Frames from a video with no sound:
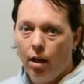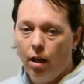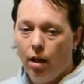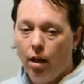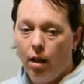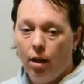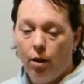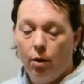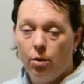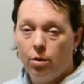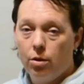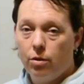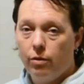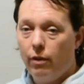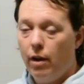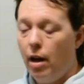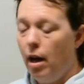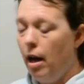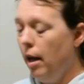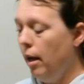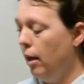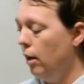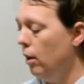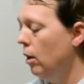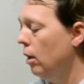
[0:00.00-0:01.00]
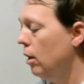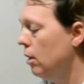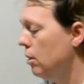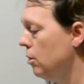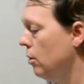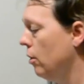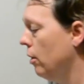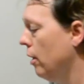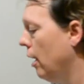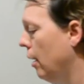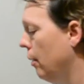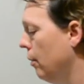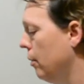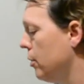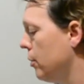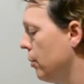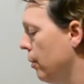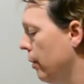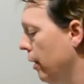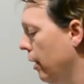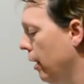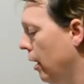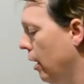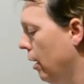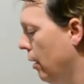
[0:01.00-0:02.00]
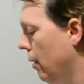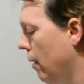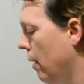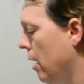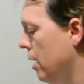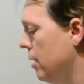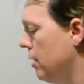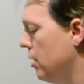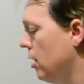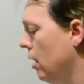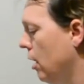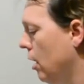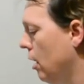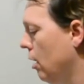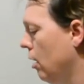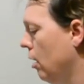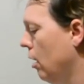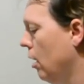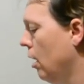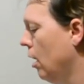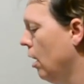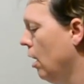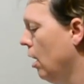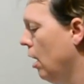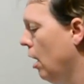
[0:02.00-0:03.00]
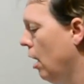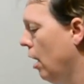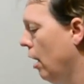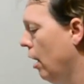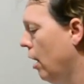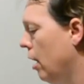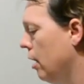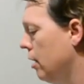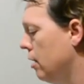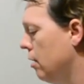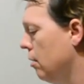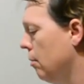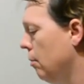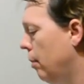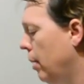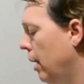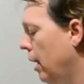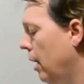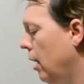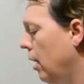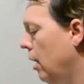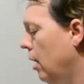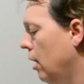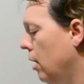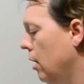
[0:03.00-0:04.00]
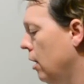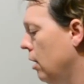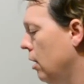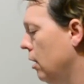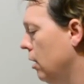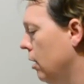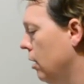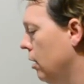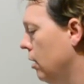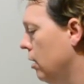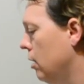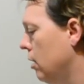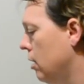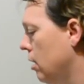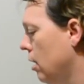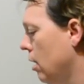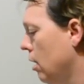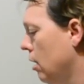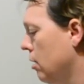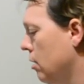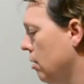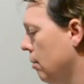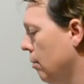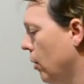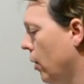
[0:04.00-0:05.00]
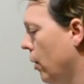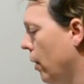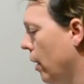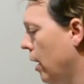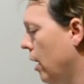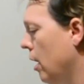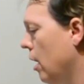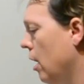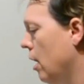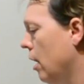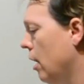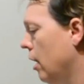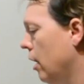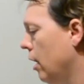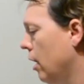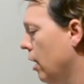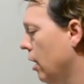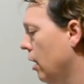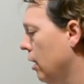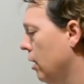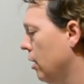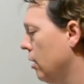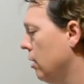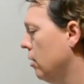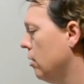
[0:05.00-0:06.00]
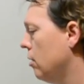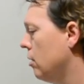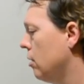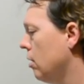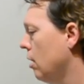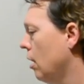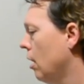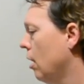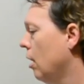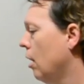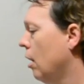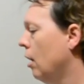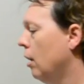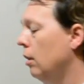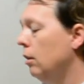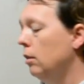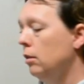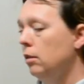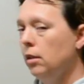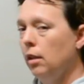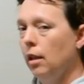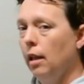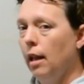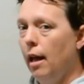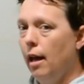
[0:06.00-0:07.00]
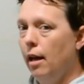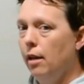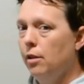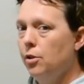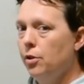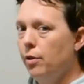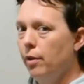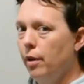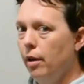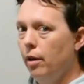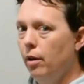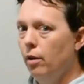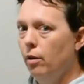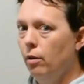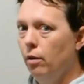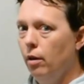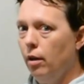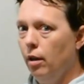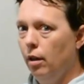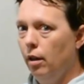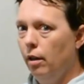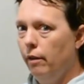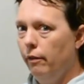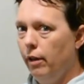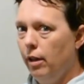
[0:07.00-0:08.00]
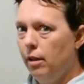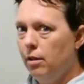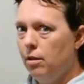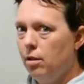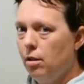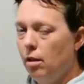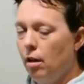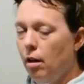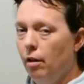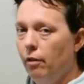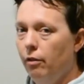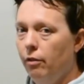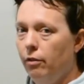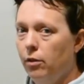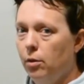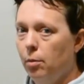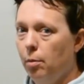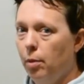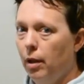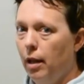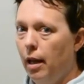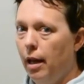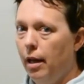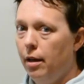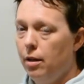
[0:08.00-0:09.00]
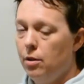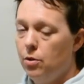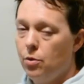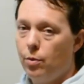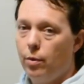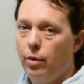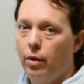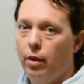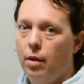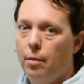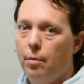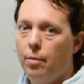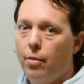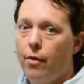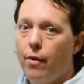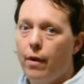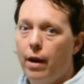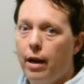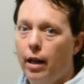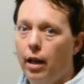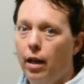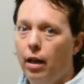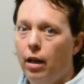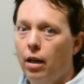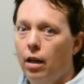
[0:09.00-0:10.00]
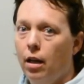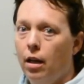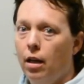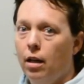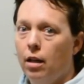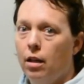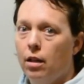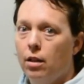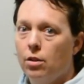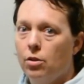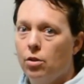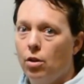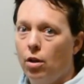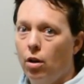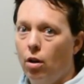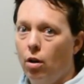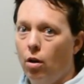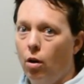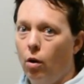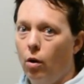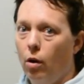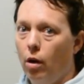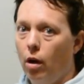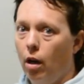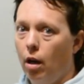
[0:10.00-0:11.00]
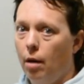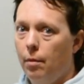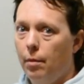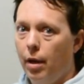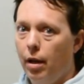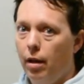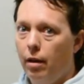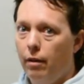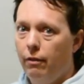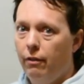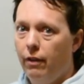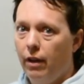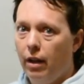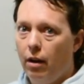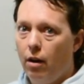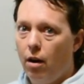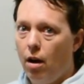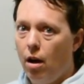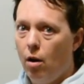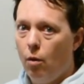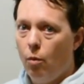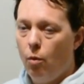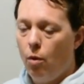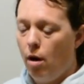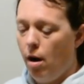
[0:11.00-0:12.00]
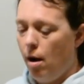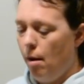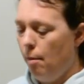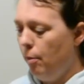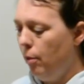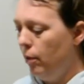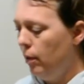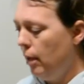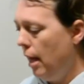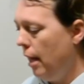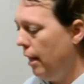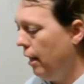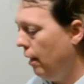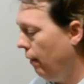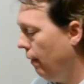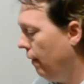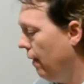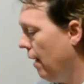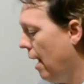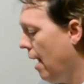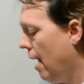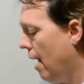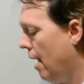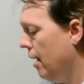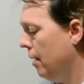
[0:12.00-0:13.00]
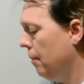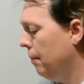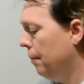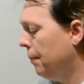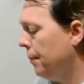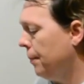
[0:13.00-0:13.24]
It was fine. So that was really interesting. I got some peas, some green onions, cilantro. I love that stuff. The plant is really pretty. So I'm gonna figure out where I'm planting that.